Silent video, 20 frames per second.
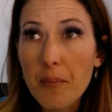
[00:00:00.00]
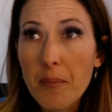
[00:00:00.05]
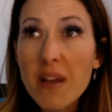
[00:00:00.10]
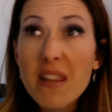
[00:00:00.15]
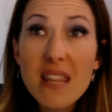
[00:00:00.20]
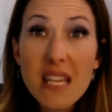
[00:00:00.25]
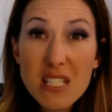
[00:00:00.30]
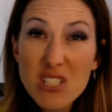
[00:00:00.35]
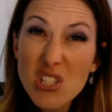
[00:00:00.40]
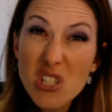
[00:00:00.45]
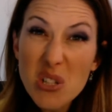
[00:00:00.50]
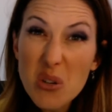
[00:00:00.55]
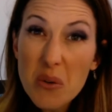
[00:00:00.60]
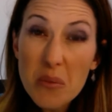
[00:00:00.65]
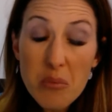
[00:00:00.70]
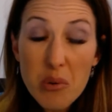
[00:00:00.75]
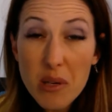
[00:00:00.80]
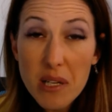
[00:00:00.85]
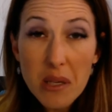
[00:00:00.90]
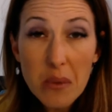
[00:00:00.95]
But things are
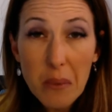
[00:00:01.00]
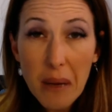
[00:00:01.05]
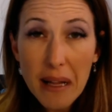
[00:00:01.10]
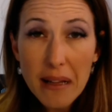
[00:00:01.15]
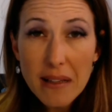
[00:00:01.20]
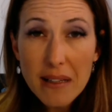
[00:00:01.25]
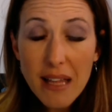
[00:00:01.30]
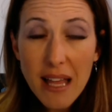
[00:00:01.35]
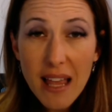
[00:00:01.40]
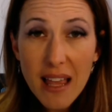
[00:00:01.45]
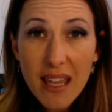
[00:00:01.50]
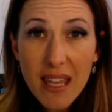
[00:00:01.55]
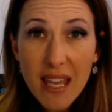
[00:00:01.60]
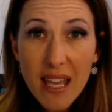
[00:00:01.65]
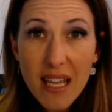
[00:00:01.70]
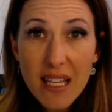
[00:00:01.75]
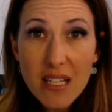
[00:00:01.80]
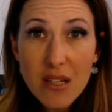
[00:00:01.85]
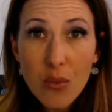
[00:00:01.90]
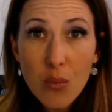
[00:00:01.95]
going pretty well.
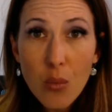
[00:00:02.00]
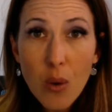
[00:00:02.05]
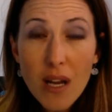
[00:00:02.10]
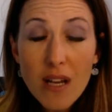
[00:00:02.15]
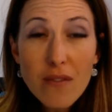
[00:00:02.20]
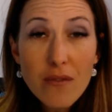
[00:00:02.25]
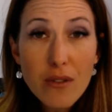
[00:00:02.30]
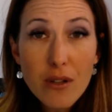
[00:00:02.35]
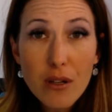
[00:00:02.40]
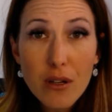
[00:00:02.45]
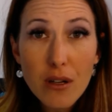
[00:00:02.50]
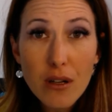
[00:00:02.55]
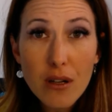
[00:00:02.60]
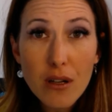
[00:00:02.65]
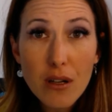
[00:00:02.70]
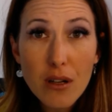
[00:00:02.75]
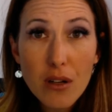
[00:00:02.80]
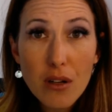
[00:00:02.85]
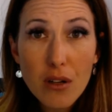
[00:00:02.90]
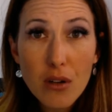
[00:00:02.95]
And one of
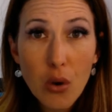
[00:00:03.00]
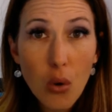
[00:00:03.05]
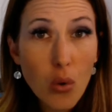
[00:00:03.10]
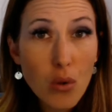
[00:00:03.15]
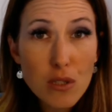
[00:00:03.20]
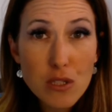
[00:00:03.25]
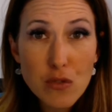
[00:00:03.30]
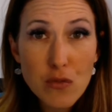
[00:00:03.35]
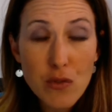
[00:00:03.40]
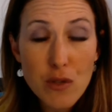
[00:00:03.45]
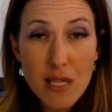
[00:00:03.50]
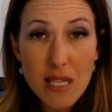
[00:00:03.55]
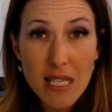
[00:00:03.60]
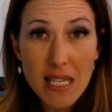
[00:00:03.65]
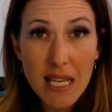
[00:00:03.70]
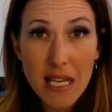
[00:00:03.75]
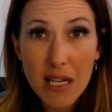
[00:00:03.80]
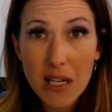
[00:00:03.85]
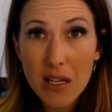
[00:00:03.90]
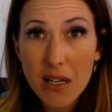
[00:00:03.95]
your goals for the
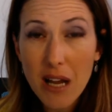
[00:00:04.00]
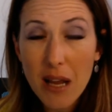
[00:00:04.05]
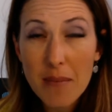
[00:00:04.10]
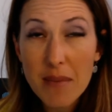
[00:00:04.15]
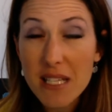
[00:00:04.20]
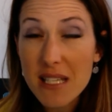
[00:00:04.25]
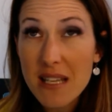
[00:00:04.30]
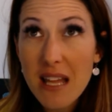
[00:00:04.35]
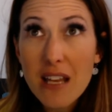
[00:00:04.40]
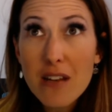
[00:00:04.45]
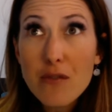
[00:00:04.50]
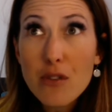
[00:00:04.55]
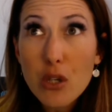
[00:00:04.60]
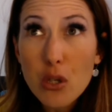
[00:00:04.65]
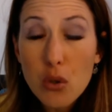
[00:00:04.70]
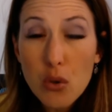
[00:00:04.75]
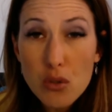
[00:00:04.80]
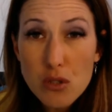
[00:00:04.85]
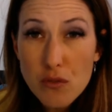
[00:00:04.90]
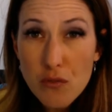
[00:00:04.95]
year, none of
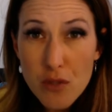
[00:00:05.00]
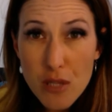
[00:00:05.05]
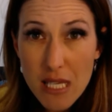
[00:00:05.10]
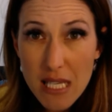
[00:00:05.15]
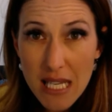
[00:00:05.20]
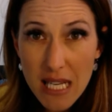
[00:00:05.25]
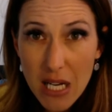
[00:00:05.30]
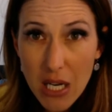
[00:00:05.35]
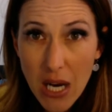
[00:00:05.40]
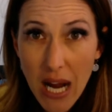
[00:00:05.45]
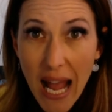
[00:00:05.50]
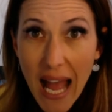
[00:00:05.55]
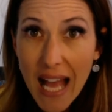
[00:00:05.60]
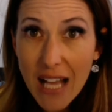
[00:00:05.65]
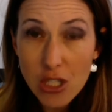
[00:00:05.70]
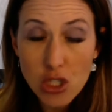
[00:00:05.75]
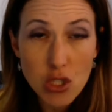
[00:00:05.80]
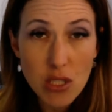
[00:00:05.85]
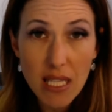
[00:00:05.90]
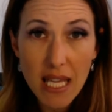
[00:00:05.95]
your goals for the year
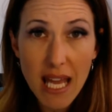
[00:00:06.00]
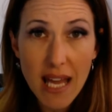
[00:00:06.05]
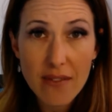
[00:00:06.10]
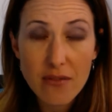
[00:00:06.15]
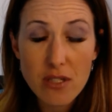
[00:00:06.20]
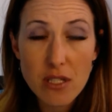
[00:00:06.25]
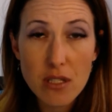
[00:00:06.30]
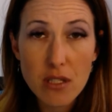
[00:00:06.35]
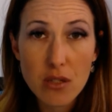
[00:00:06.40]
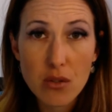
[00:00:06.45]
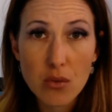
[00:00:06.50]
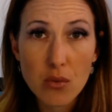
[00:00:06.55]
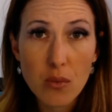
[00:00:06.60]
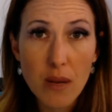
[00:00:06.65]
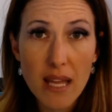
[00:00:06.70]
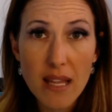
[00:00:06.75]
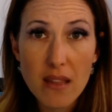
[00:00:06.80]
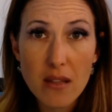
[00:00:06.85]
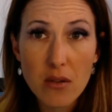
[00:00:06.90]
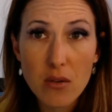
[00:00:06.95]
actually have to do
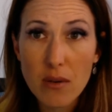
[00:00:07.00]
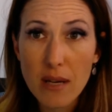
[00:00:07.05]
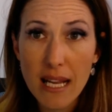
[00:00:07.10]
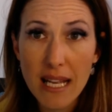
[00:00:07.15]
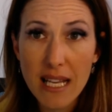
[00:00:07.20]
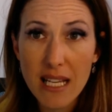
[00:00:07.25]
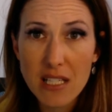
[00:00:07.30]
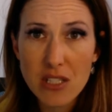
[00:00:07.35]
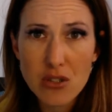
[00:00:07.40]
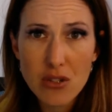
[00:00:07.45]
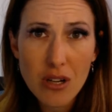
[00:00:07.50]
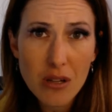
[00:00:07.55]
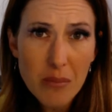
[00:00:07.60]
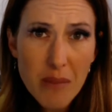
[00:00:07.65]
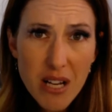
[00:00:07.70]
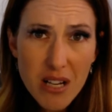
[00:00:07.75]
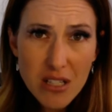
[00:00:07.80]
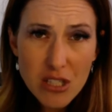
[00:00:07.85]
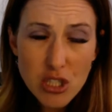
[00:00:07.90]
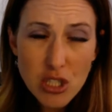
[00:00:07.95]
with creating a
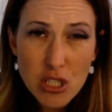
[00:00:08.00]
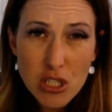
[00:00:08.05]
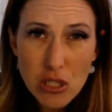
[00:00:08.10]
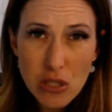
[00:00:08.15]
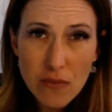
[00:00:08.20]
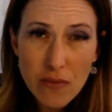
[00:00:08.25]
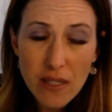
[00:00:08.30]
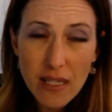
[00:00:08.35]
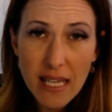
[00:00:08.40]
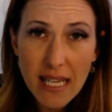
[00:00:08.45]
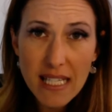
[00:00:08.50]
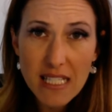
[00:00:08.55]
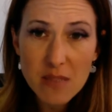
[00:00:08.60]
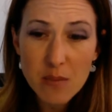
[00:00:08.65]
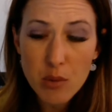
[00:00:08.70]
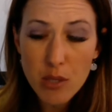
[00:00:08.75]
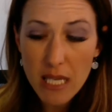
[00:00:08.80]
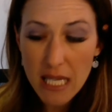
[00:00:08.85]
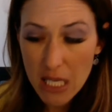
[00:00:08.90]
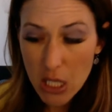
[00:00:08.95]
strong marriage because you feel like
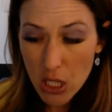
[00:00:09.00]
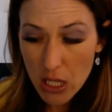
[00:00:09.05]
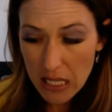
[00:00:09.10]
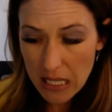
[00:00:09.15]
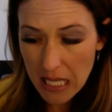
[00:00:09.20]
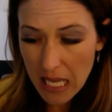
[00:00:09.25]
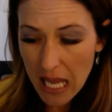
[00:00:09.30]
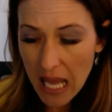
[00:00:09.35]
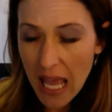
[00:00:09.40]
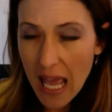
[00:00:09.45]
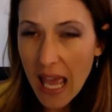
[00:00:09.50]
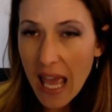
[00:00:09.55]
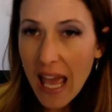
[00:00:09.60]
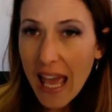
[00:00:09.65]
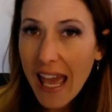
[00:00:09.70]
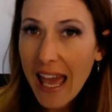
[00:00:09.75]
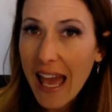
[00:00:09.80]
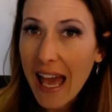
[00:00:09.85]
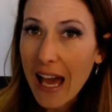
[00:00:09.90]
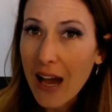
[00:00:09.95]
it's pretty good.
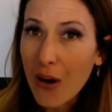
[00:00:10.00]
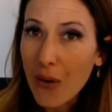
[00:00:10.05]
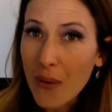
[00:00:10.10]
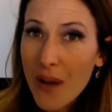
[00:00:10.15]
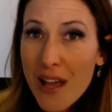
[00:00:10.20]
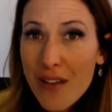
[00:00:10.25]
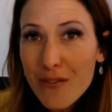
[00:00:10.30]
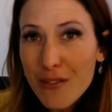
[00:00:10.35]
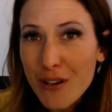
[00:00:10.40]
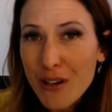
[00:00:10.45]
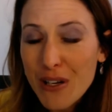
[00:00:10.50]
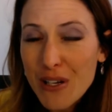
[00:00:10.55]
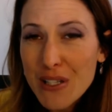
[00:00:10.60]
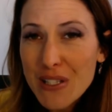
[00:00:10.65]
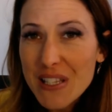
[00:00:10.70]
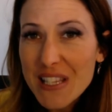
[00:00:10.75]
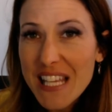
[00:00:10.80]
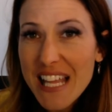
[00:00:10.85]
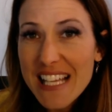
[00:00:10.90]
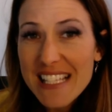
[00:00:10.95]

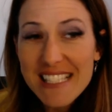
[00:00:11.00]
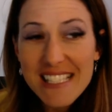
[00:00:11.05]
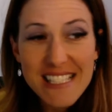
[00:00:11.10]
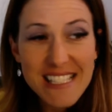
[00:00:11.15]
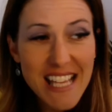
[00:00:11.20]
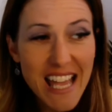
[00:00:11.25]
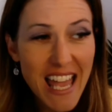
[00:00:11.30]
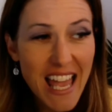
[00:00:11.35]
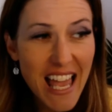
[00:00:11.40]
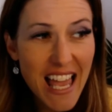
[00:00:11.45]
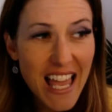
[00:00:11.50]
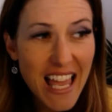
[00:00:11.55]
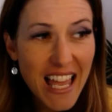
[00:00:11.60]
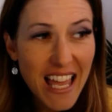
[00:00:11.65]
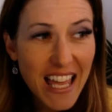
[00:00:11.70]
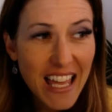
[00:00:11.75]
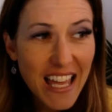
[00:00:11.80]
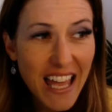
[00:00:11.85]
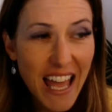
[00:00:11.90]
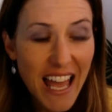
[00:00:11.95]
However, let's say
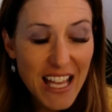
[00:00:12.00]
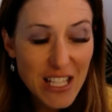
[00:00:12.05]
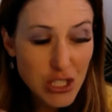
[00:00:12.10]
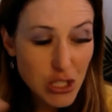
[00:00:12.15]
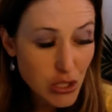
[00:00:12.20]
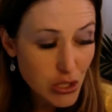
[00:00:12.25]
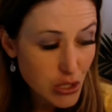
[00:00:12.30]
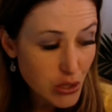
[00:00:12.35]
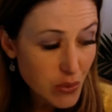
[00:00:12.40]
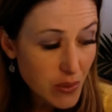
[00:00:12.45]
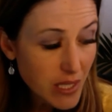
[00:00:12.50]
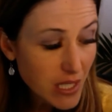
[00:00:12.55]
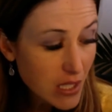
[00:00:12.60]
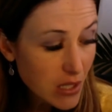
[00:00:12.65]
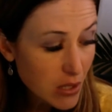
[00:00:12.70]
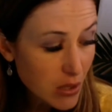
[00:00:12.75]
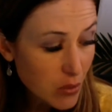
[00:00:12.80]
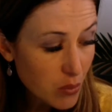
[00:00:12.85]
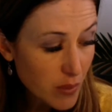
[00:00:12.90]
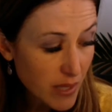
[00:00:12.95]
as you're
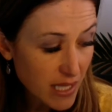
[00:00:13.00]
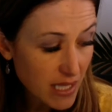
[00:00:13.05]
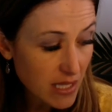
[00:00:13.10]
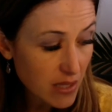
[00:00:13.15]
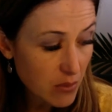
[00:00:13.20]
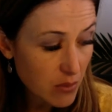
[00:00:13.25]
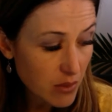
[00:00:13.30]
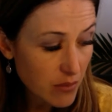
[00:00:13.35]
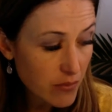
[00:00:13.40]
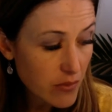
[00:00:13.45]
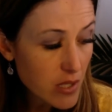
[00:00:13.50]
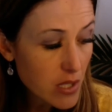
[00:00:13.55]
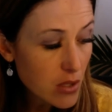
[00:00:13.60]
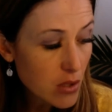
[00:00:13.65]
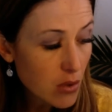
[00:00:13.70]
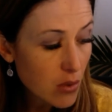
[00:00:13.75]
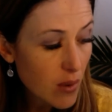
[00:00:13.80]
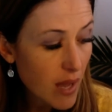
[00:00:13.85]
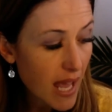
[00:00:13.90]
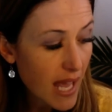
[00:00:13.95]
doing your weekly
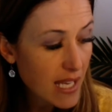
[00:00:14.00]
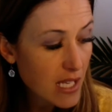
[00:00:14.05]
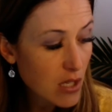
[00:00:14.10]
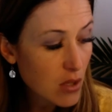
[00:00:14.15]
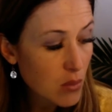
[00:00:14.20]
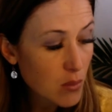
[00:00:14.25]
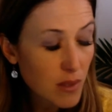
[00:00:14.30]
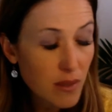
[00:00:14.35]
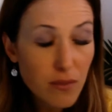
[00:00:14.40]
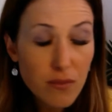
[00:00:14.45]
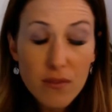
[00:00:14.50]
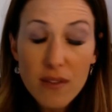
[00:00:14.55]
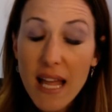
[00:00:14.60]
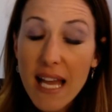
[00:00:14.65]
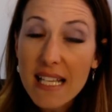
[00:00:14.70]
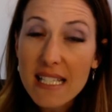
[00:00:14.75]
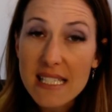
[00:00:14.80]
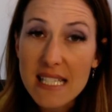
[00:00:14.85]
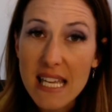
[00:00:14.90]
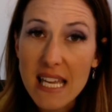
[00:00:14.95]
review and you're
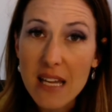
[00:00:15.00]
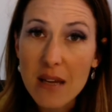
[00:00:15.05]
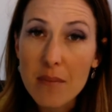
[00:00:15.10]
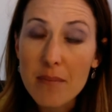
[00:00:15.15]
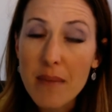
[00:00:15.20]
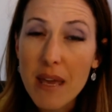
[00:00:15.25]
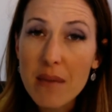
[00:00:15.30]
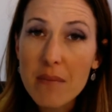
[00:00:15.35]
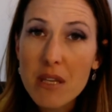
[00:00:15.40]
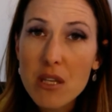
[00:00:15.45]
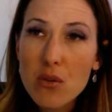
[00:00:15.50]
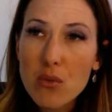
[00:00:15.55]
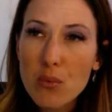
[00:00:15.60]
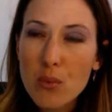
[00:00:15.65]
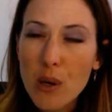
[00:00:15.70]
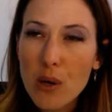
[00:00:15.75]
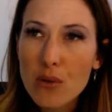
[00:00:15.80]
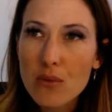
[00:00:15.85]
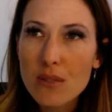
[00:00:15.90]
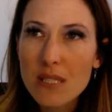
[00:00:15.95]
reflecting, maybe you
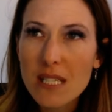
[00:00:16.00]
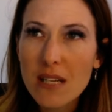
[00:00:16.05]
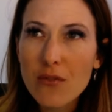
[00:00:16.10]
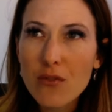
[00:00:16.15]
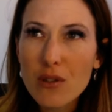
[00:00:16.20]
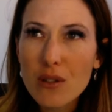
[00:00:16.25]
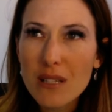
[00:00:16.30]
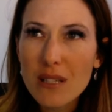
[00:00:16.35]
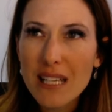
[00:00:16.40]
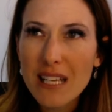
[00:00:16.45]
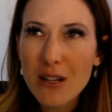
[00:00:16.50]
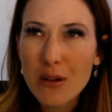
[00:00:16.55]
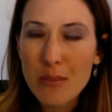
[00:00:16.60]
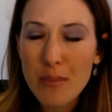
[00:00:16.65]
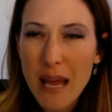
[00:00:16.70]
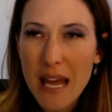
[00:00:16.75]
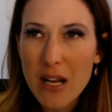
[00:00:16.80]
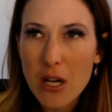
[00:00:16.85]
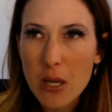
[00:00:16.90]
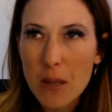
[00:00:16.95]
wrote differently or
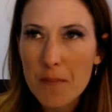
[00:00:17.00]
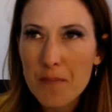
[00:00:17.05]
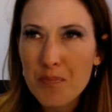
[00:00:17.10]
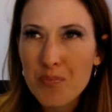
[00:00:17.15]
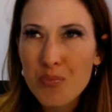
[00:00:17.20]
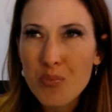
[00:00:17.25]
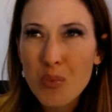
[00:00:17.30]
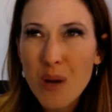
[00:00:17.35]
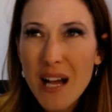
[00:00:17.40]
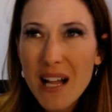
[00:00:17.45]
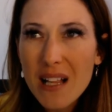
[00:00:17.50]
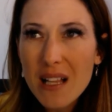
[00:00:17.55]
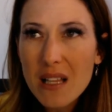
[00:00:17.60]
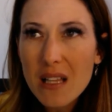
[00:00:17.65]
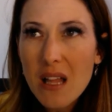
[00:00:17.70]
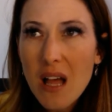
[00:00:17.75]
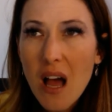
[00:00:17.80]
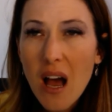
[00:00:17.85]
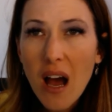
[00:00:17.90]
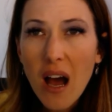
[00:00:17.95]
better. Well,